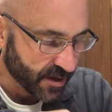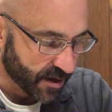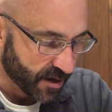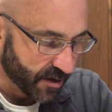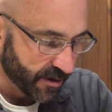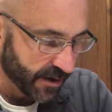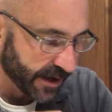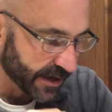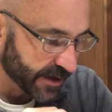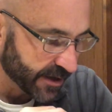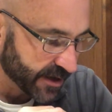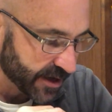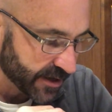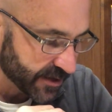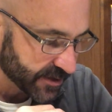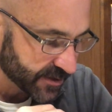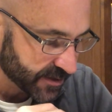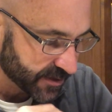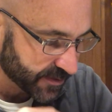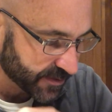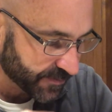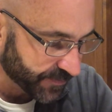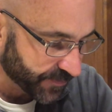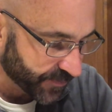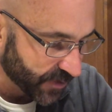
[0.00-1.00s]
All right,
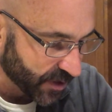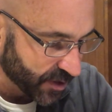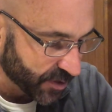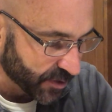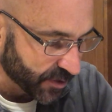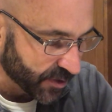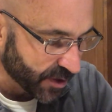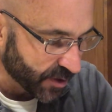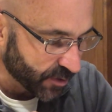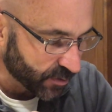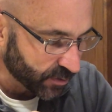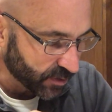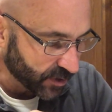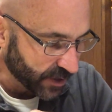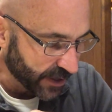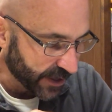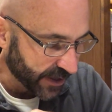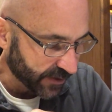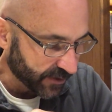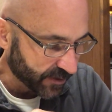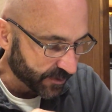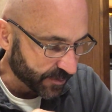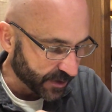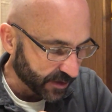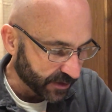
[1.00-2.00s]
next, you don't
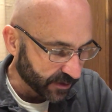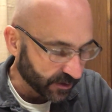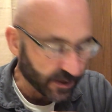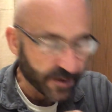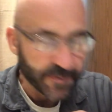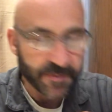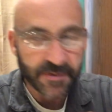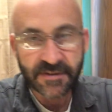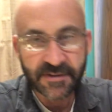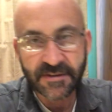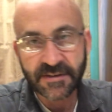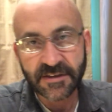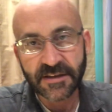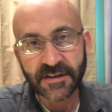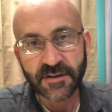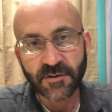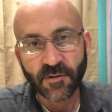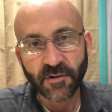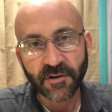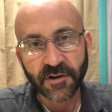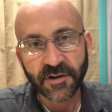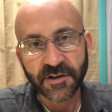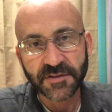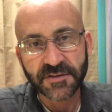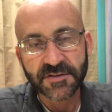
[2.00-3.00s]
like to be limited
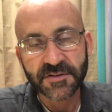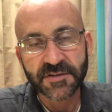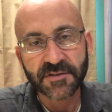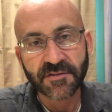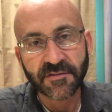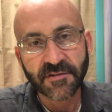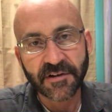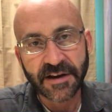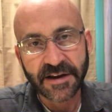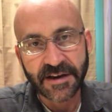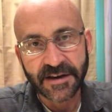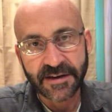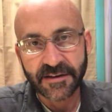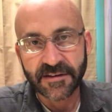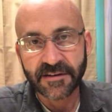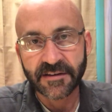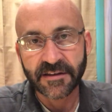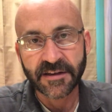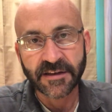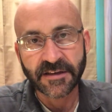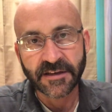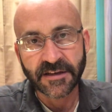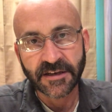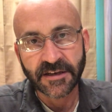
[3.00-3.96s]
or constrained in